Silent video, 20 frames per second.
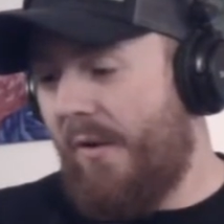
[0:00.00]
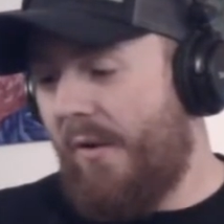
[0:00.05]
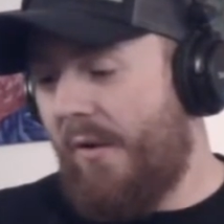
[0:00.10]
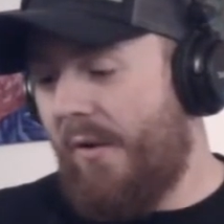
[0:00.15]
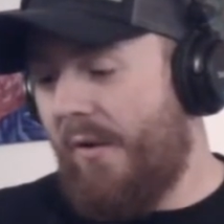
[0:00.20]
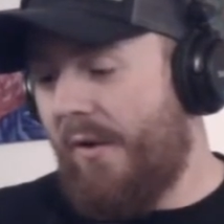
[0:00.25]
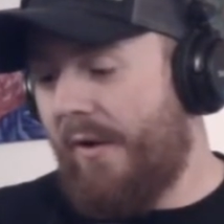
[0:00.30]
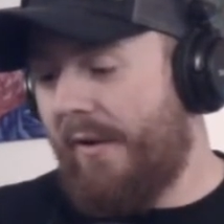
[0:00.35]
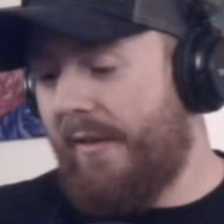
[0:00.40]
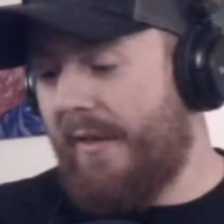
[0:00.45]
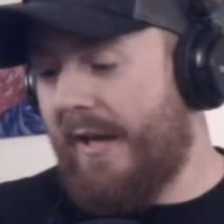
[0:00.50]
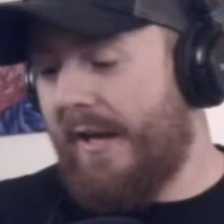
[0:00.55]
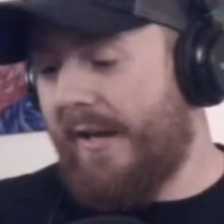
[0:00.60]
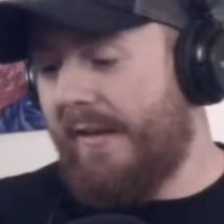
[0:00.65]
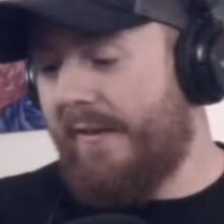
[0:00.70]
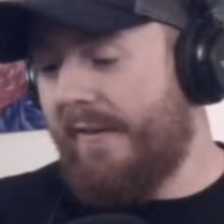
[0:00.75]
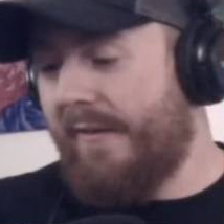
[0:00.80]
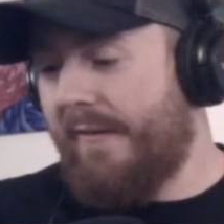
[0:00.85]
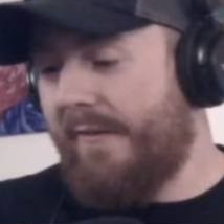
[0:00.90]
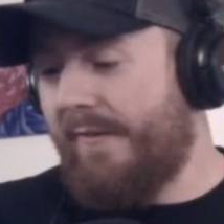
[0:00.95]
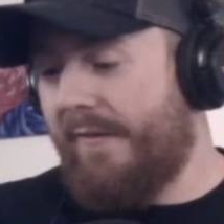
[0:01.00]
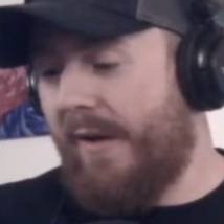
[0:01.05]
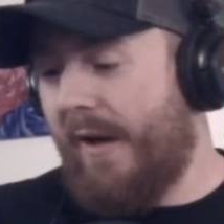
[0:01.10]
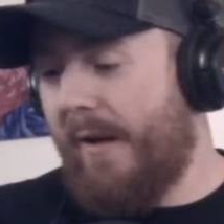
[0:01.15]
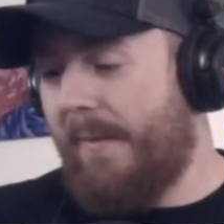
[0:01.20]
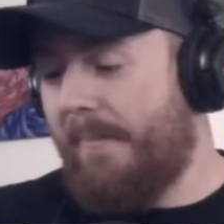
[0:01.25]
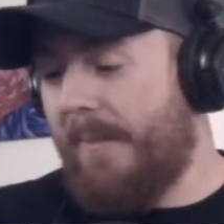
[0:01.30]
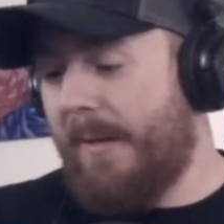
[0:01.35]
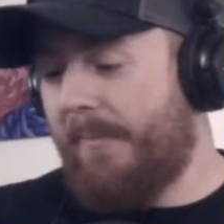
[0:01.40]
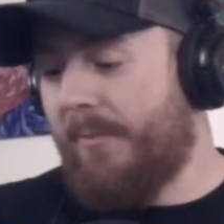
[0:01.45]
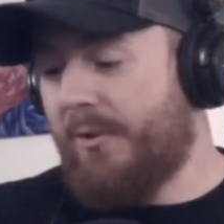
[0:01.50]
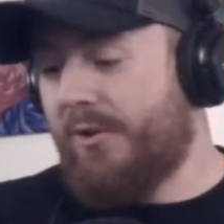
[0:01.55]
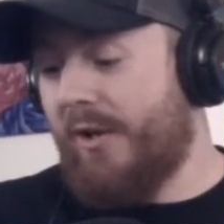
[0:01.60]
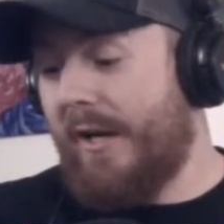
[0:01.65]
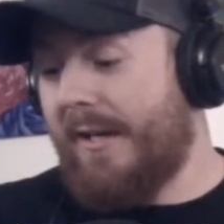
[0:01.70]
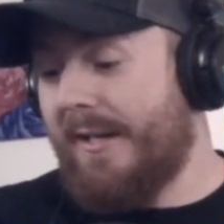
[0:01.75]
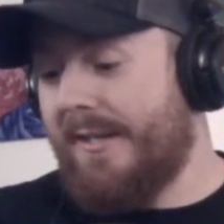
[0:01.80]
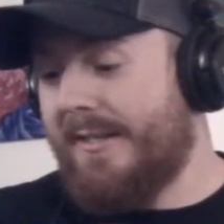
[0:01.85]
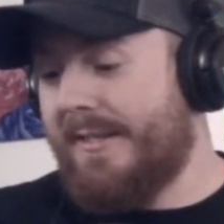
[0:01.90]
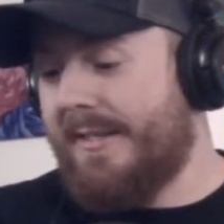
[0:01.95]
A lot of people
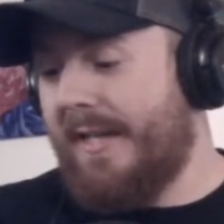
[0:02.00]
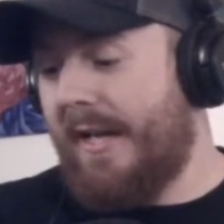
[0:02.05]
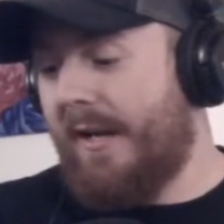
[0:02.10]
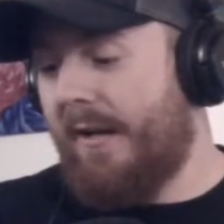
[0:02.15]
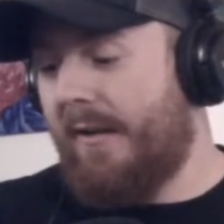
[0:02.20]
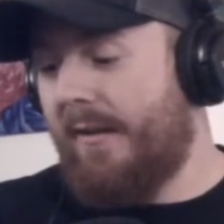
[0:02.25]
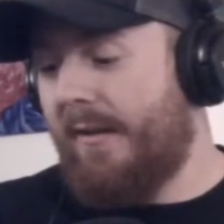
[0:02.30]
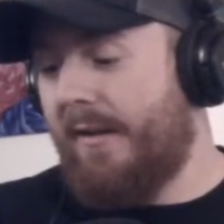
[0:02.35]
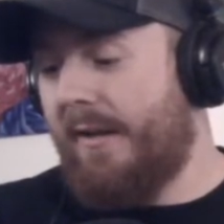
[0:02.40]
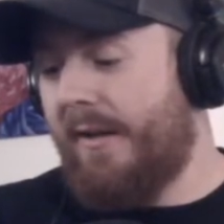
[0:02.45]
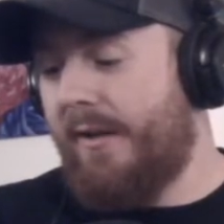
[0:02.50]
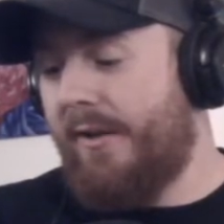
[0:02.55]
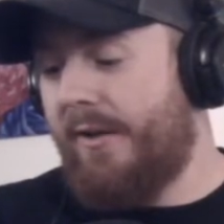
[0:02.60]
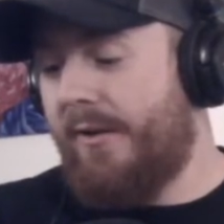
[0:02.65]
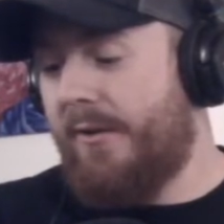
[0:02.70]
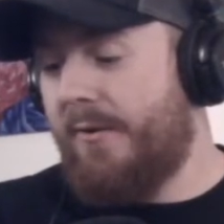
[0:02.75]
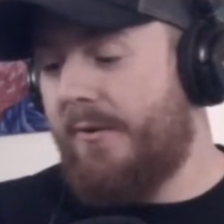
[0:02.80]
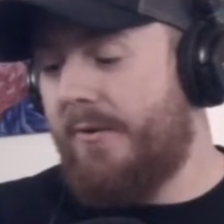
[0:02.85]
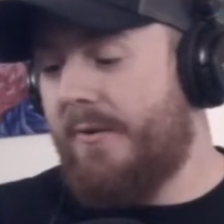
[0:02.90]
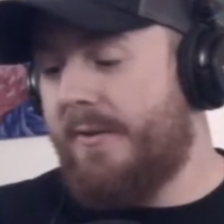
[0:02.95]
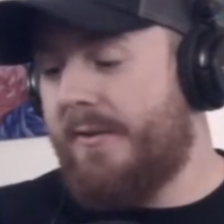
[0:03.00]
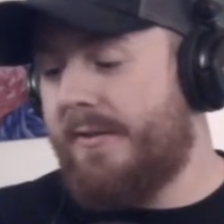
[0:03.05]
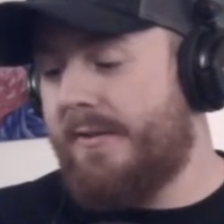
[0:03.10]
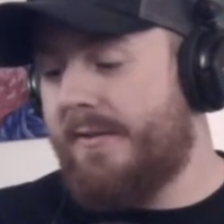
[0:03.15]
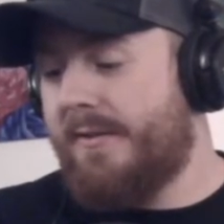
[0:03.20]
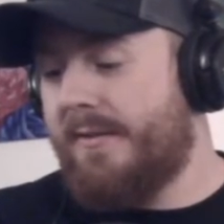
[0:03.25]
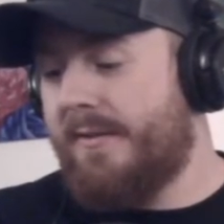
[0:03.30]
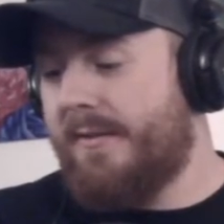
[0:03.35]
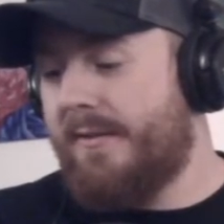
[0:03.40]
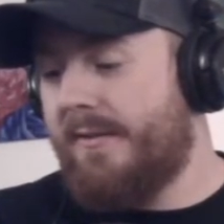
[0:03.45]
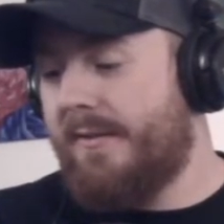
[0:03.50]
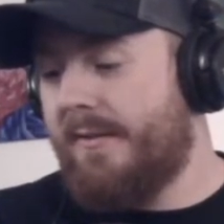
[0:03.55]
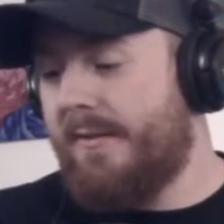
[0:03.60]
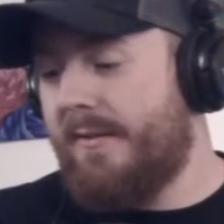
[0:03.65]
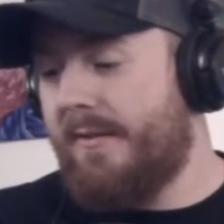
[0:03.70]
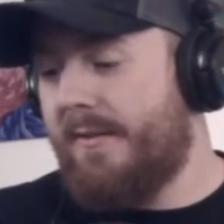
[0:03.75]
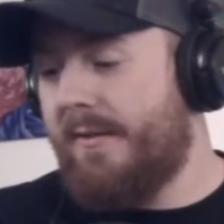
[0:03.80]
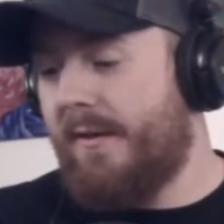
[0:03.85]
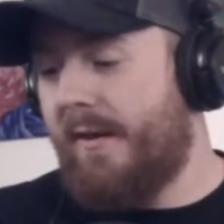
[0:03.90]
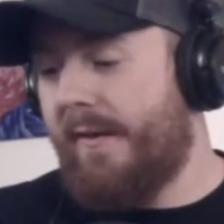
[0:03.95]
trying to sell nudes
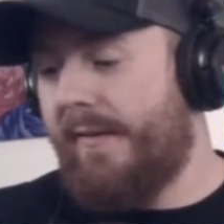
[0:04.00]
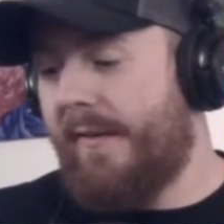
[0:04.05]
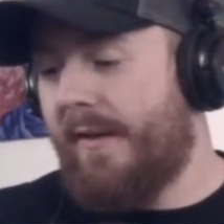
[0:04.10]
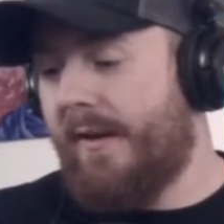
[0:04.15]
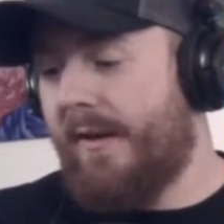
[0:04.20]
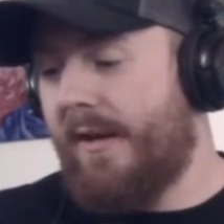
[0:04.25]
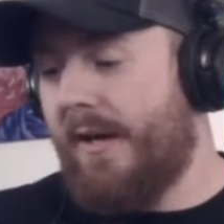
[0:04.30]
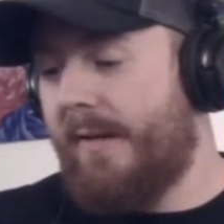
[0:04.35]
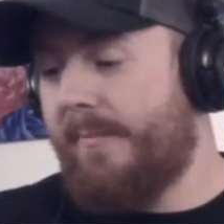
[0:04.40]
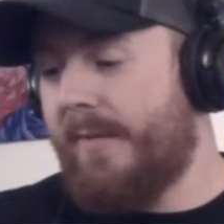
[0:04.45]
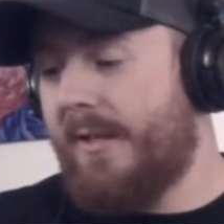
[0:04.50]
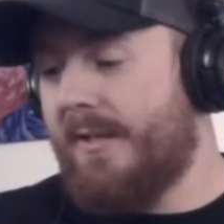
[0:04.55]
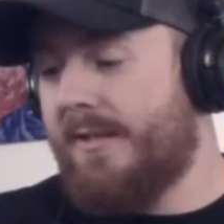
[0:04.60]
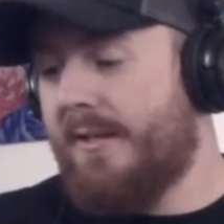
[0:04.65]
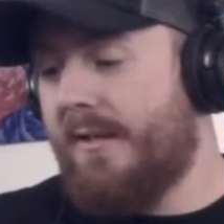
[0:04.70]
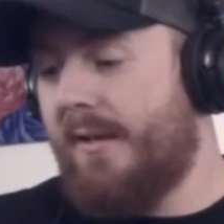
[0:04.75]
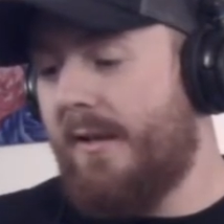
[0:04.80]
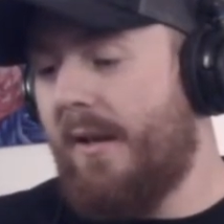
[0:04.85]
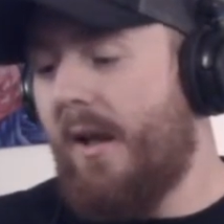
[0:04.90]
on the comments.